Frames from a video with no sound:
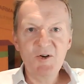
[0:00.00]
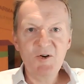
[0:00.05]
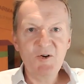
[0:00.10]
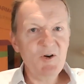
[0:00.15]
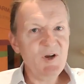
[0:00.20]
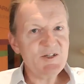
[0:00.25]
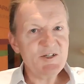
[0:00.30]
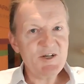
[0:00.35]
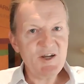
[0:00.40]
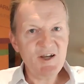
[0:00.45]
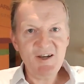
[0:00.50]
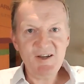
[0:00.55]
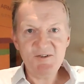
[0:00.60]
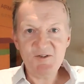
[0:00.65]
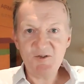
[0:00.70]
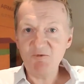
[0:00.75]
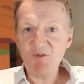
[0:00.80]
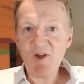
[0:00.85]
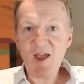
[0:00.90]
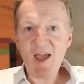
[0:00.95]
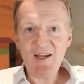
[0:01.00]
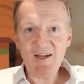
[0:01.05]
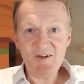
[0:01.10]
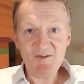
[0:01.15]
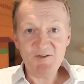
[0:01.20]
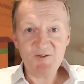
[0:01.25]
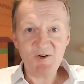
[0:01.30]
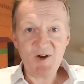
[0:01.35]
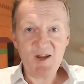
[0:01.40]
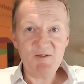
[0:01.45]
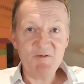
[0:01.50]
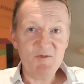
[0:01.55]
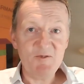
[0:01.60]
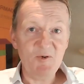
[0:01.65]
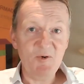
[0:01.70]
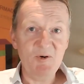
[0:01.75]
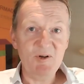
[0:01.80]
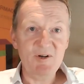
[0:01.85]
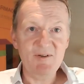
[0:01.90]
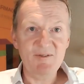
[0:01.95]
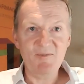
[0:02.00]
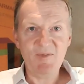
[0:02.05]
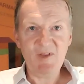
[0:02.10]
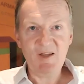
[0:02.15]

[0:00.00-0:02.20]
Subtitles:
Career journeys are rarely straightforward.